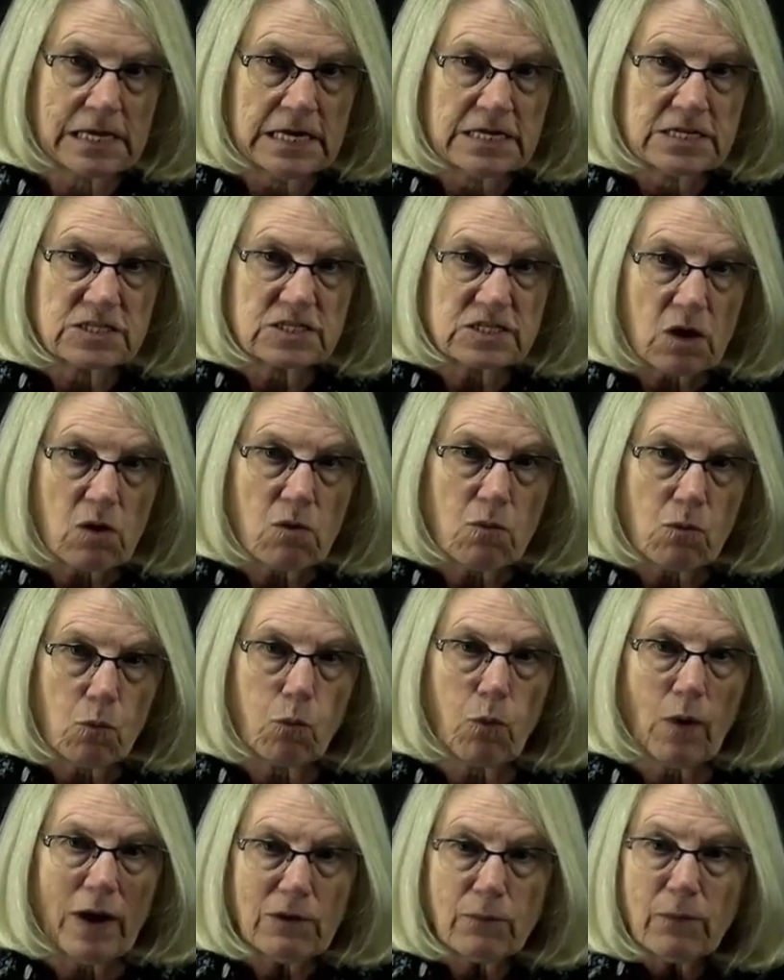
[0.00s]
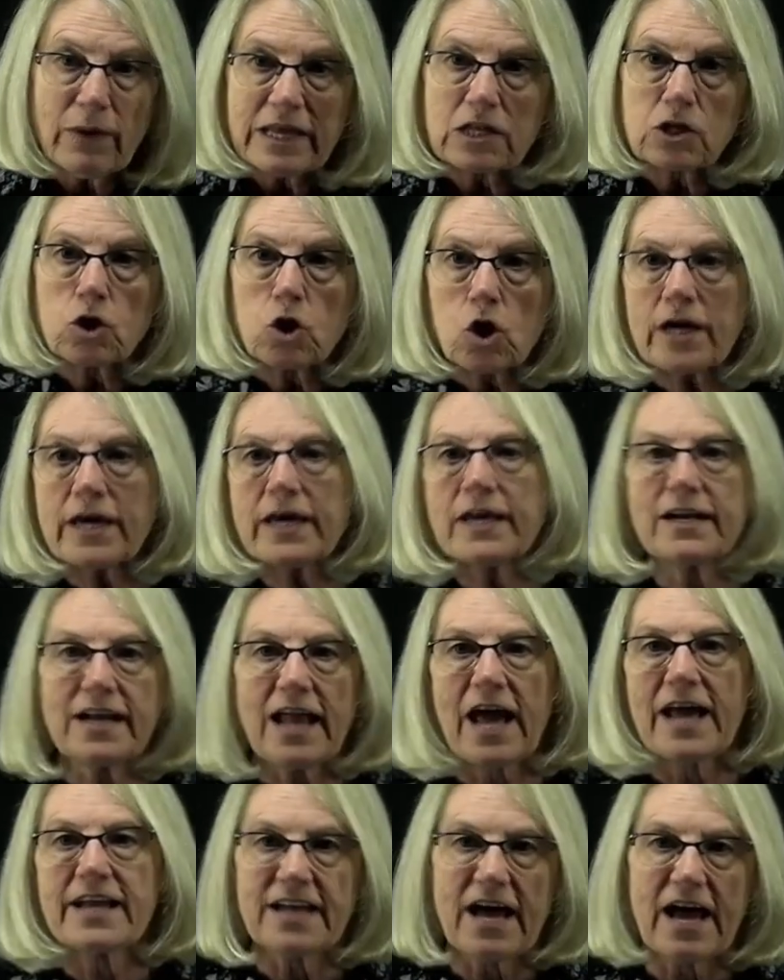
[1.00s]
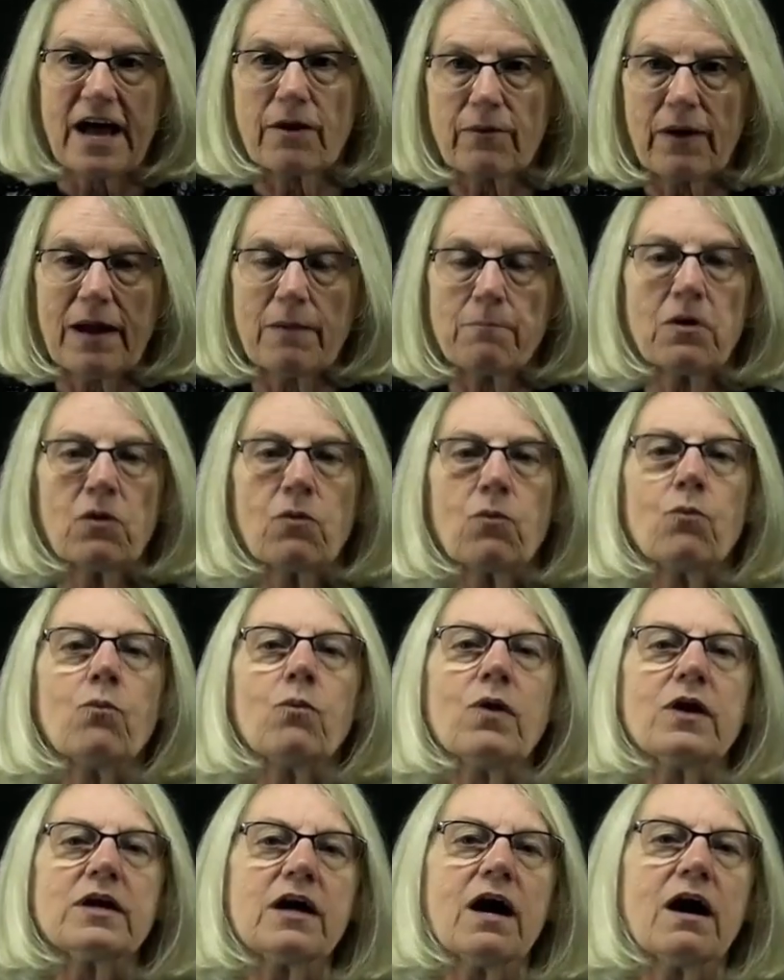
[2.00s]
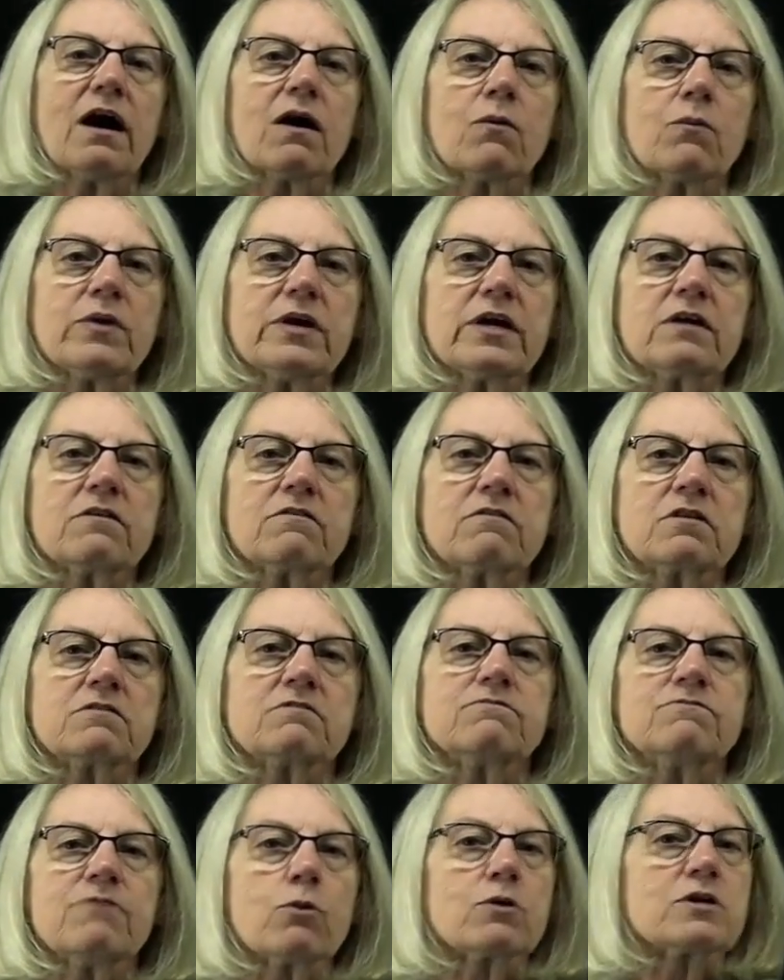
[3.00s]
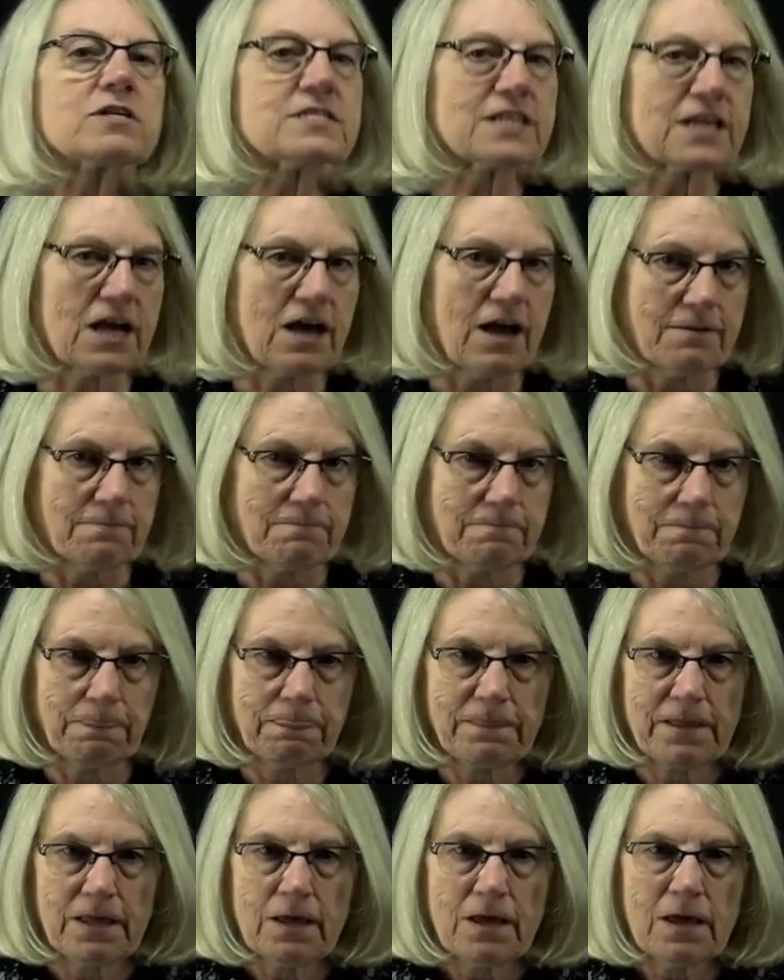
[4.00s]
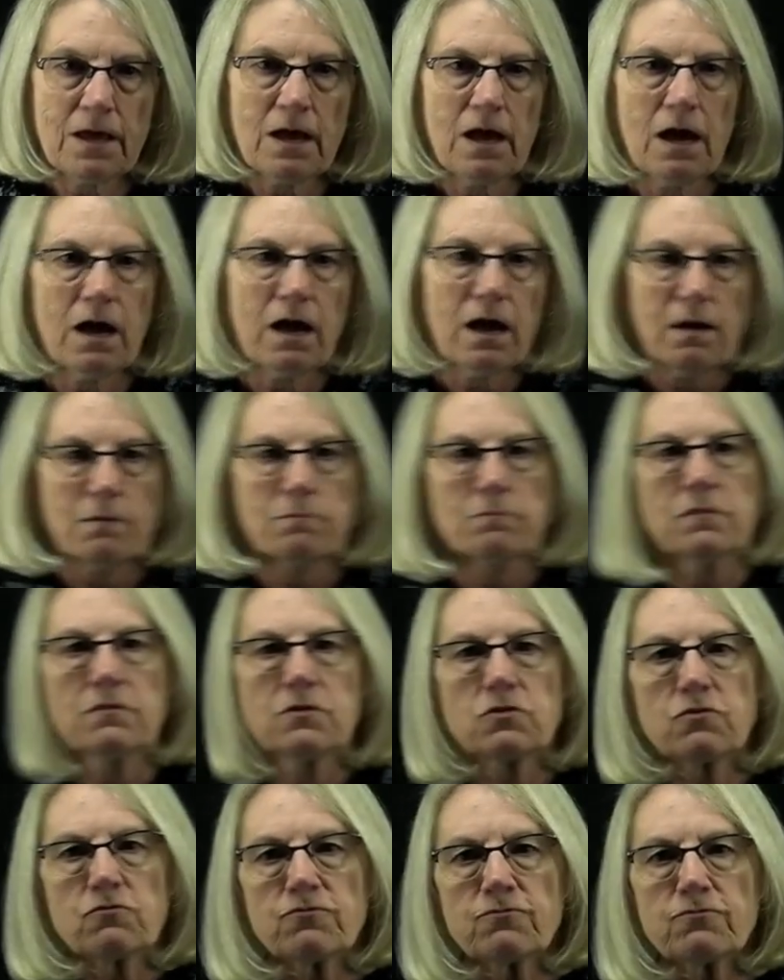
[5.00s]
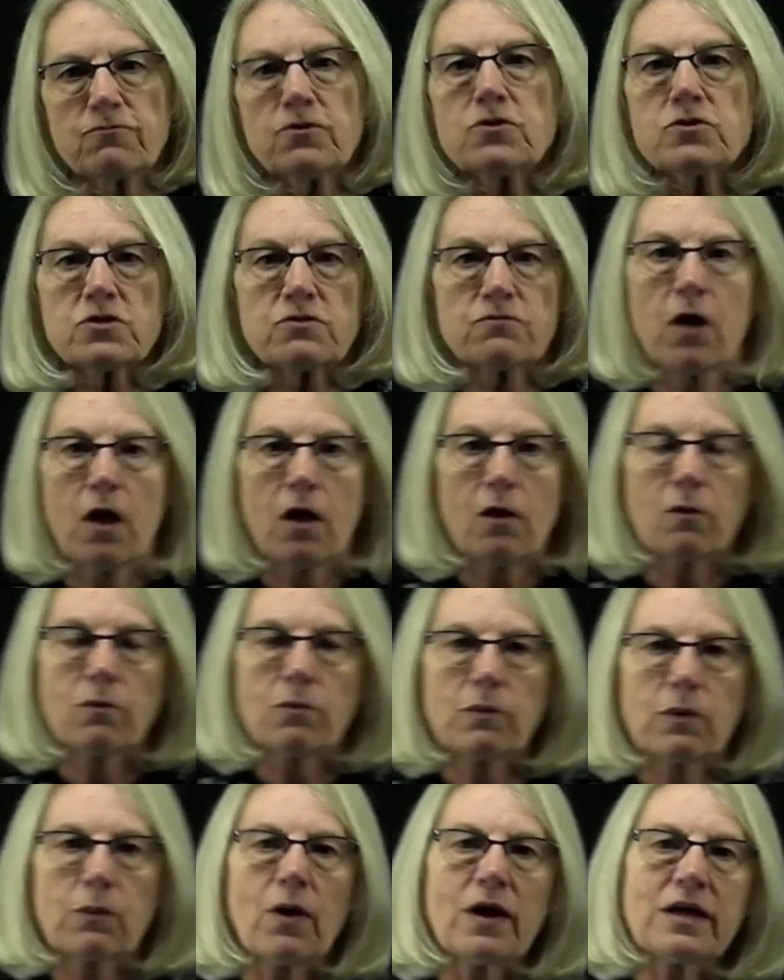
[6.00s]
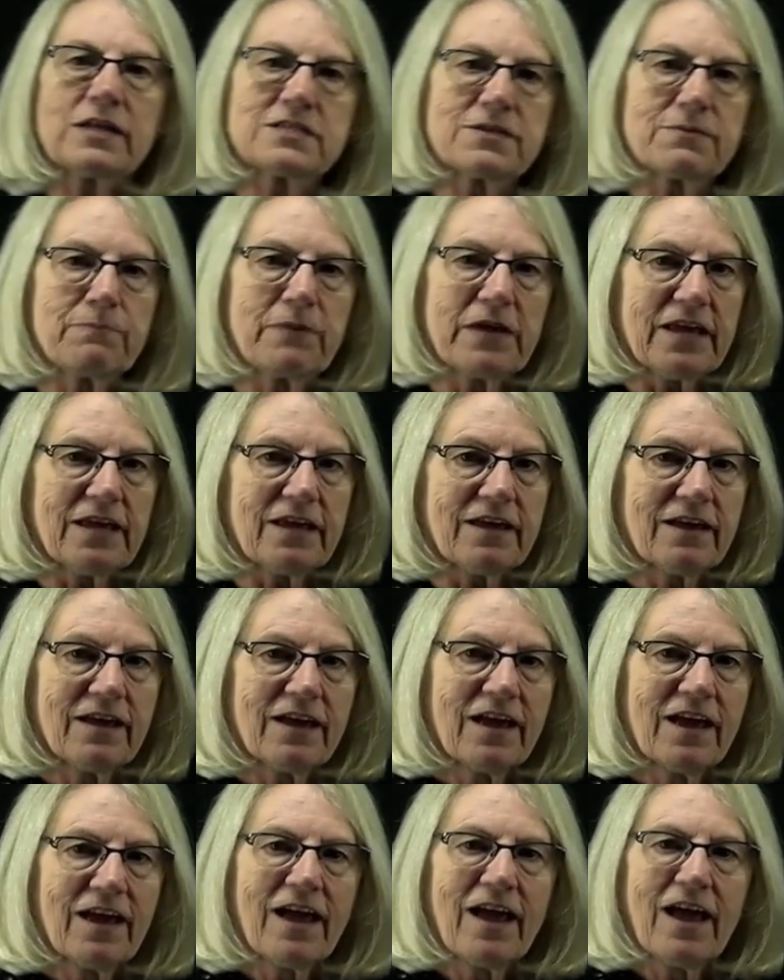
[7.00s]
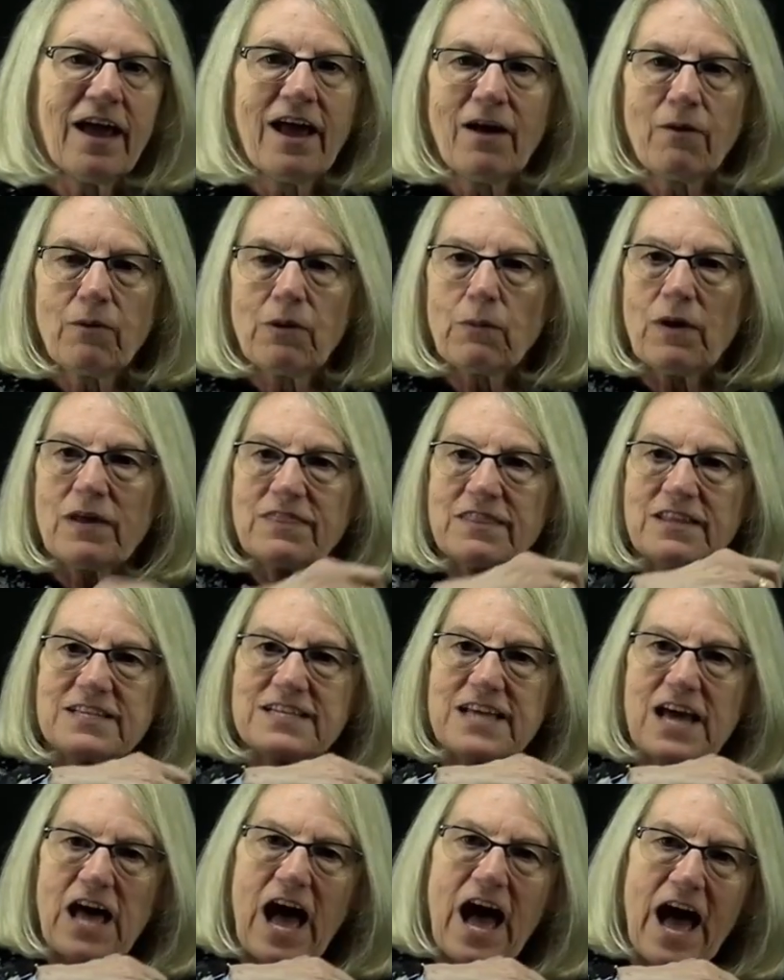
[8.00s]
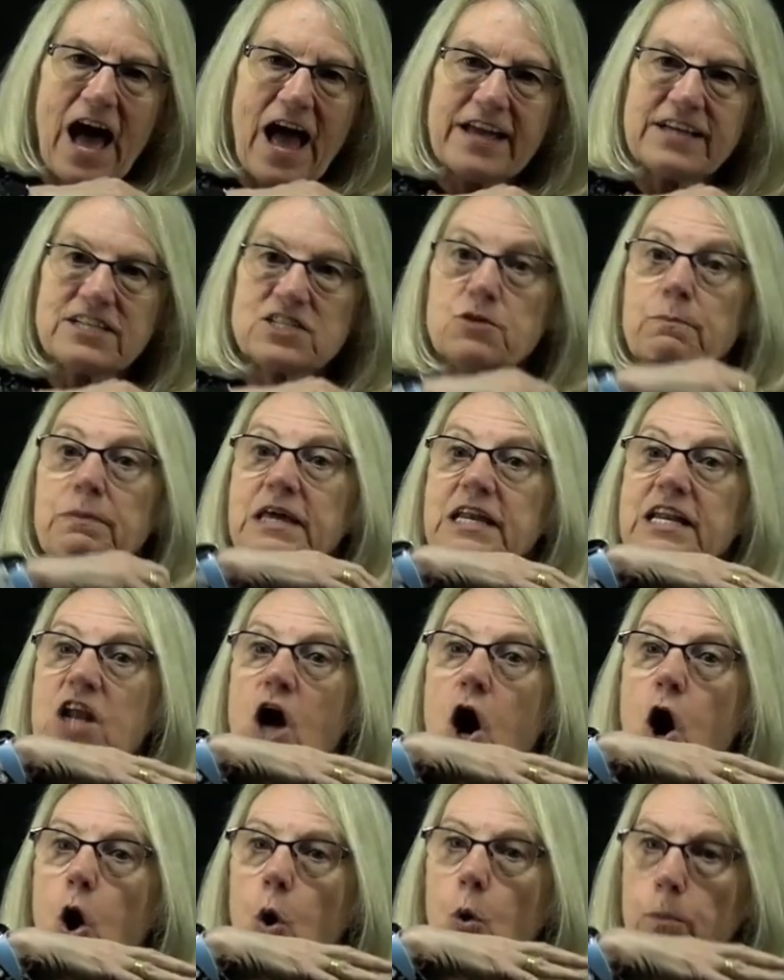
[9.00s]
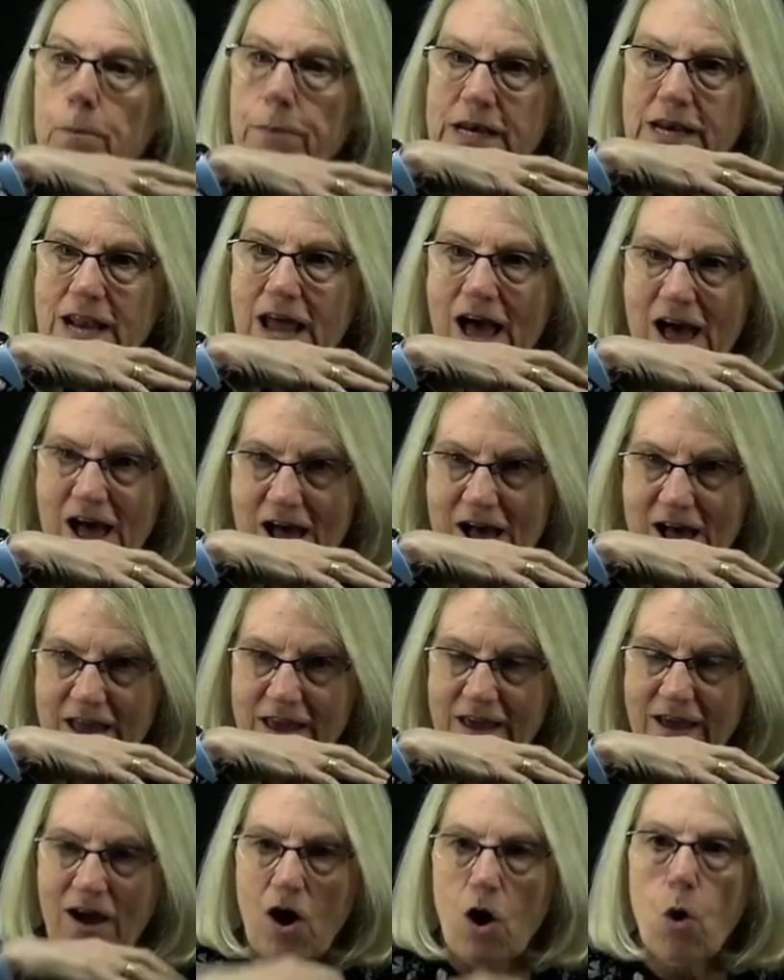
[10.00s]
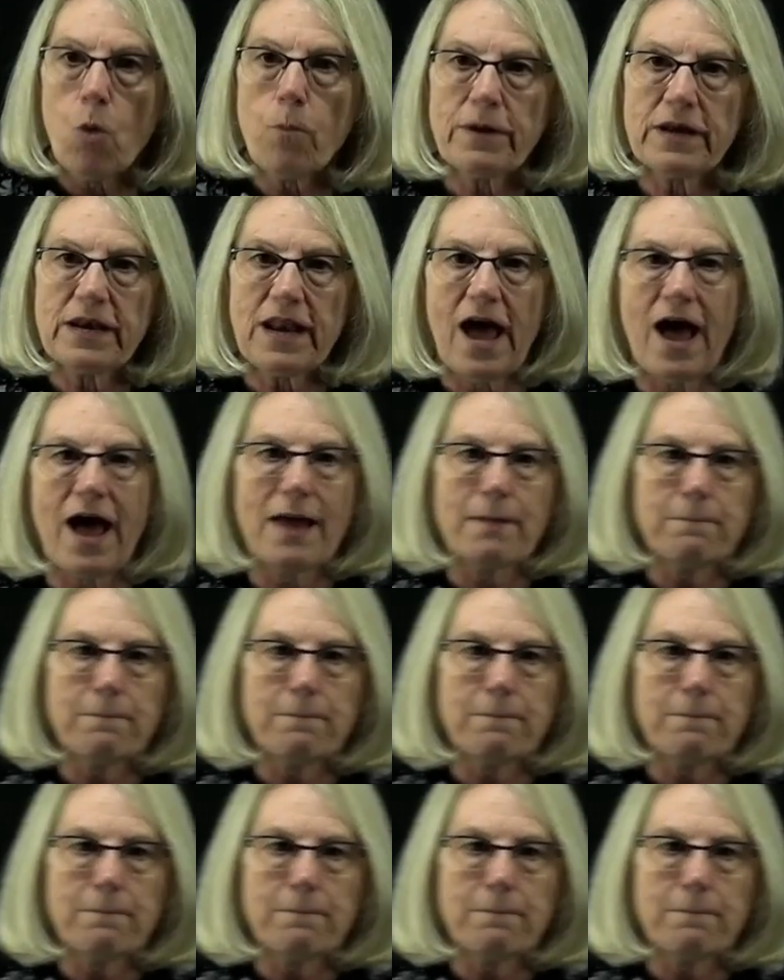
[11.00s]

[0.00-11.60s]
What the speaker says: So when we look at an eye diagram, what are we focusing on? First of all, we want the eye to be an open eye. Open eye